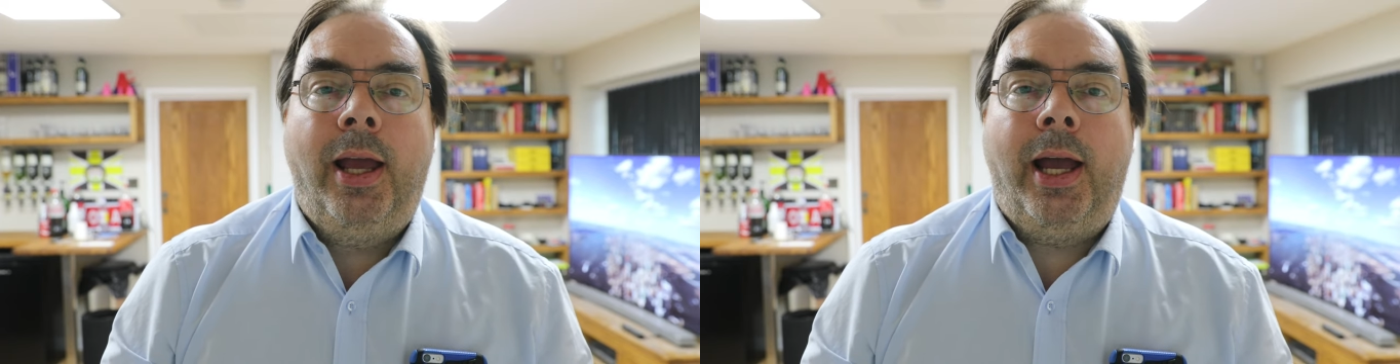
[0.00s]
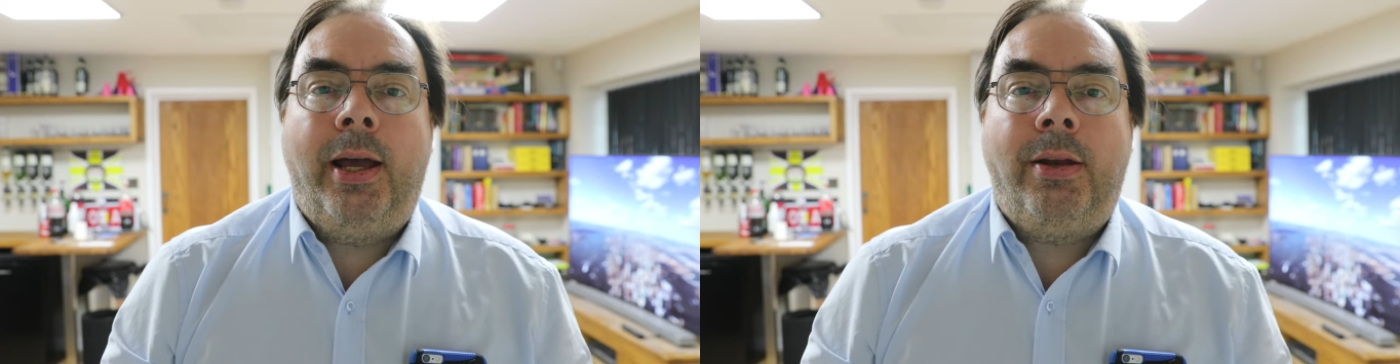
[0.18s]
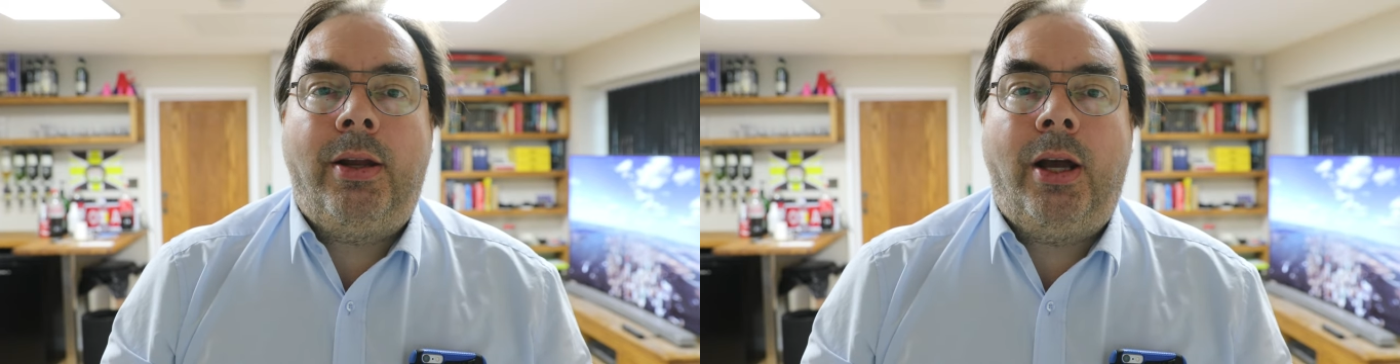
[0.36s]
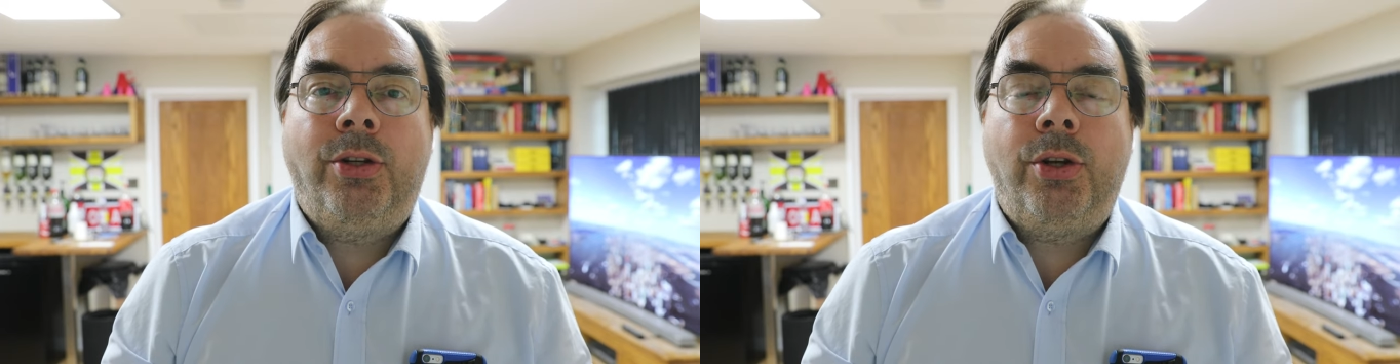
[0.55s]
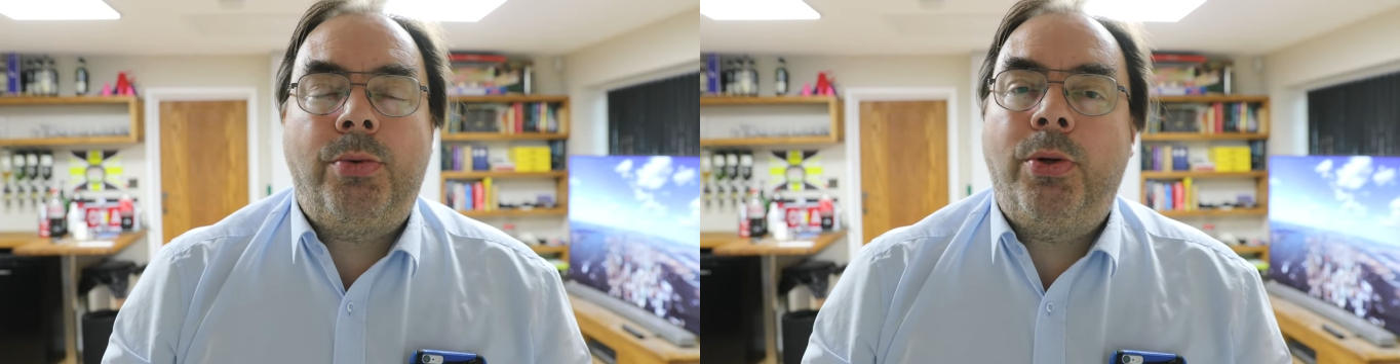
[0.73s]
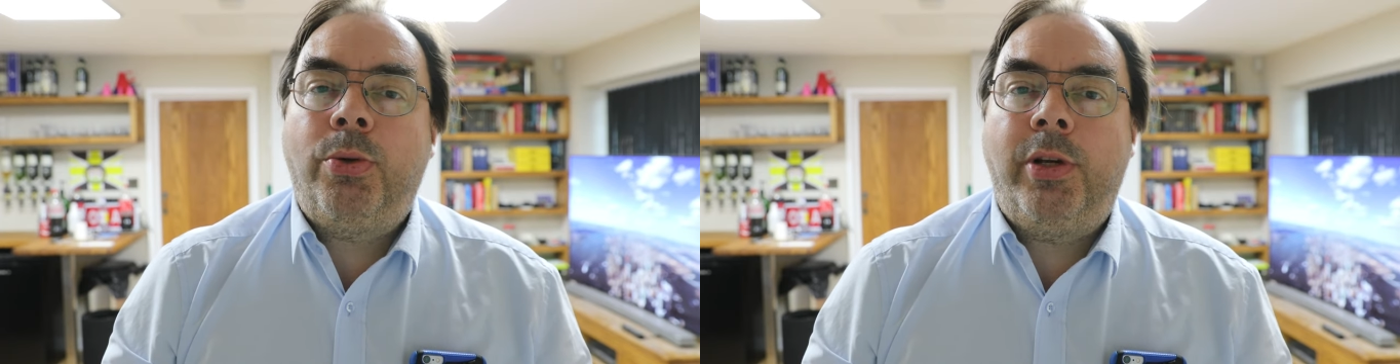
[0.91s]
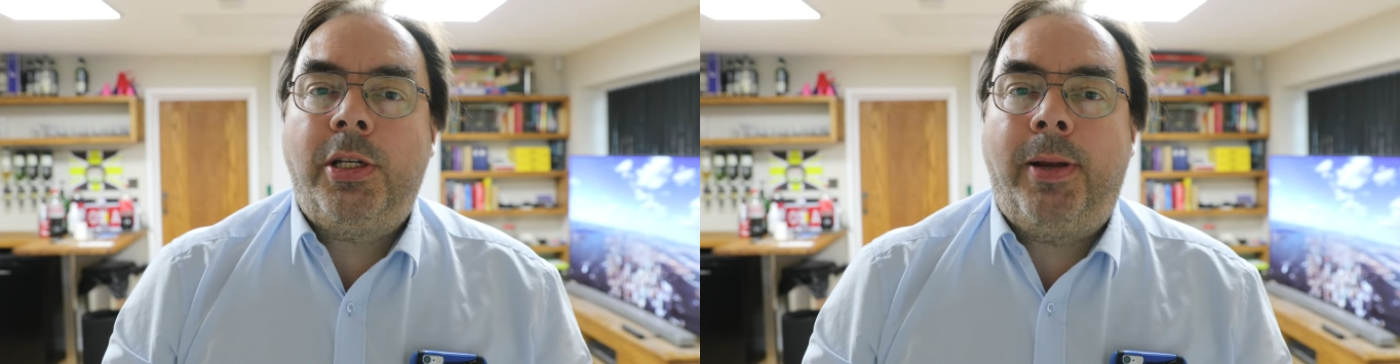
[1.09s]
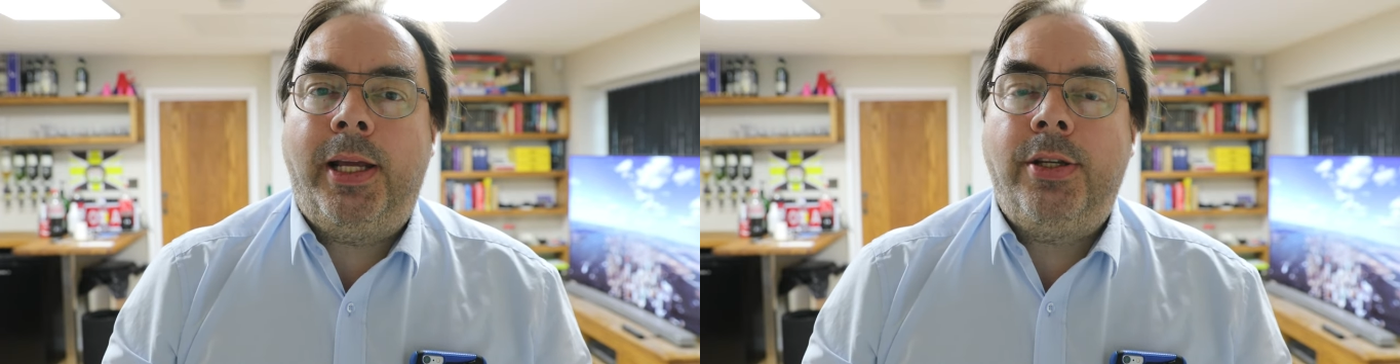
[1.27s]
And I just want to
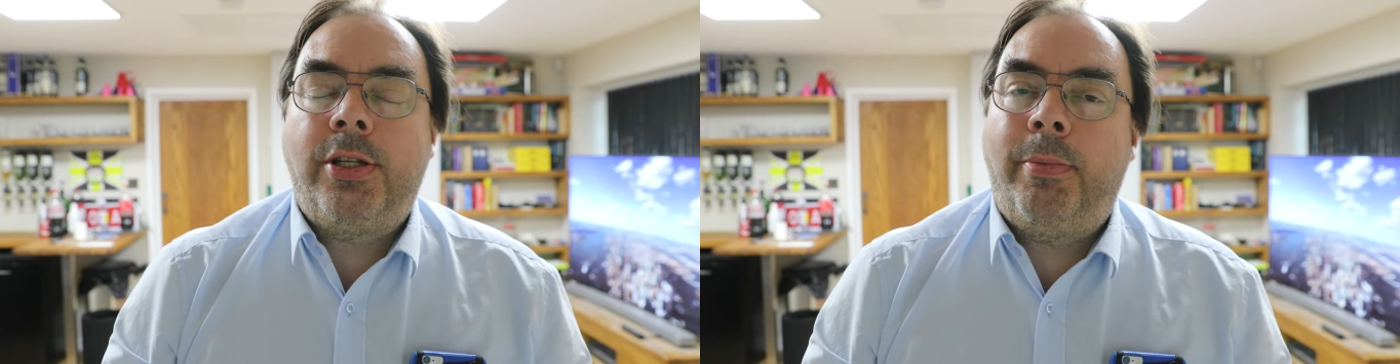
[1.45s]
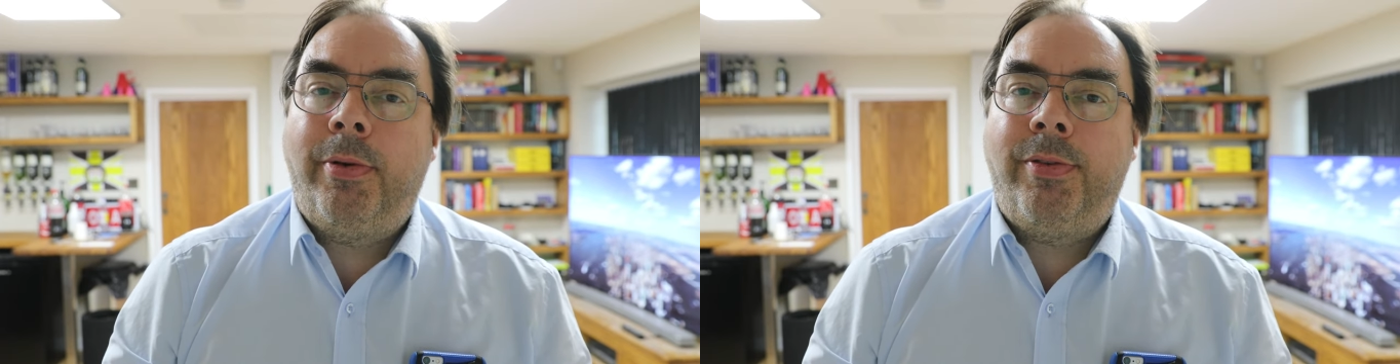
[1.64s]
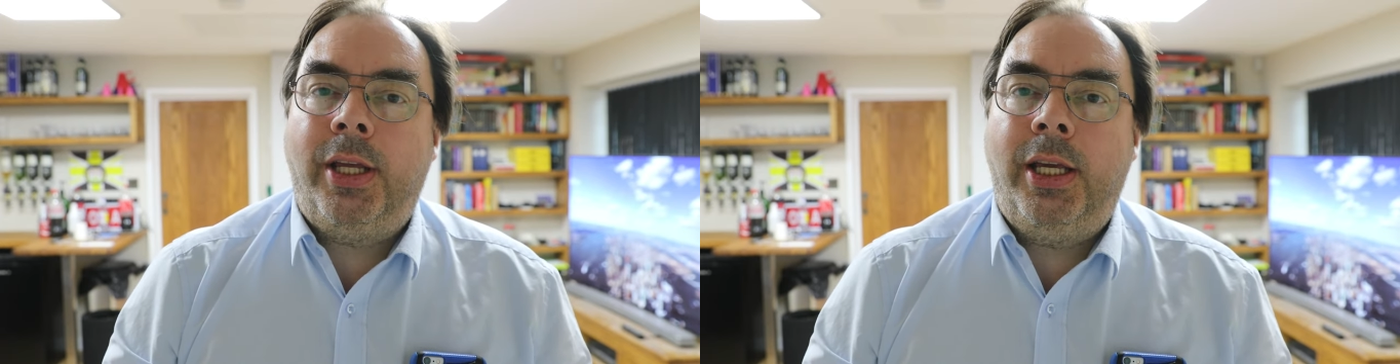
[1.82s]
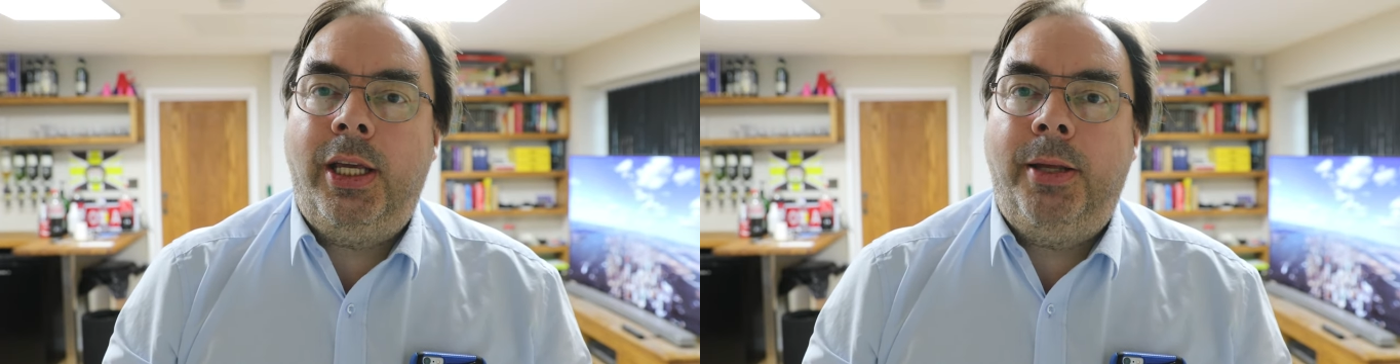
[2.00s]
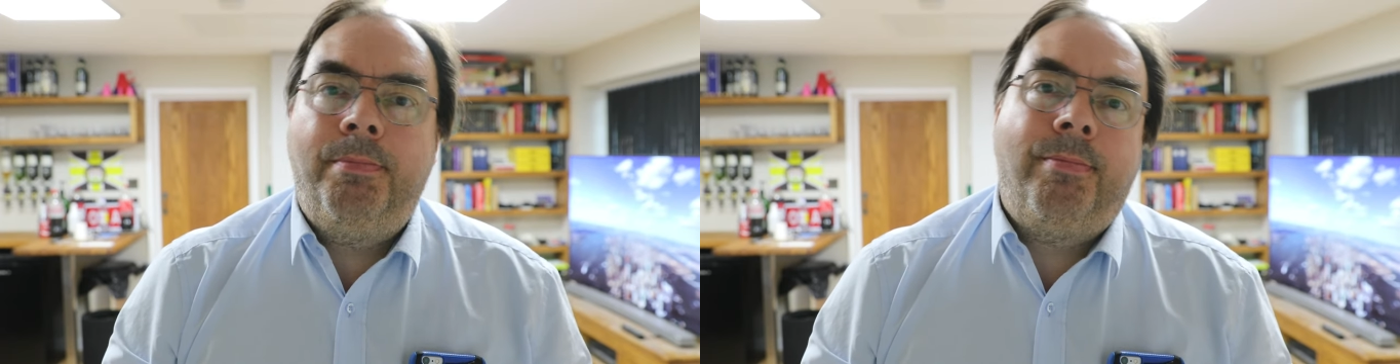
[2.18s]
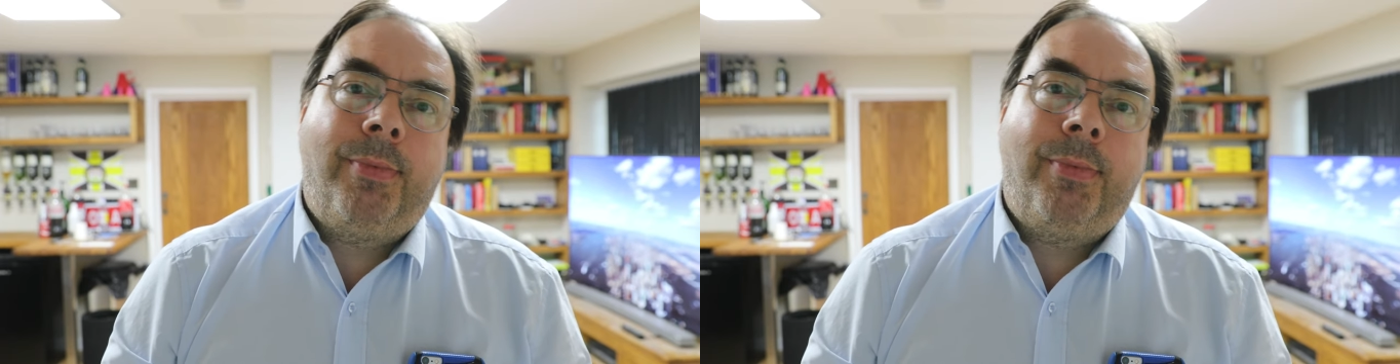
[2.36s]
explain some of the,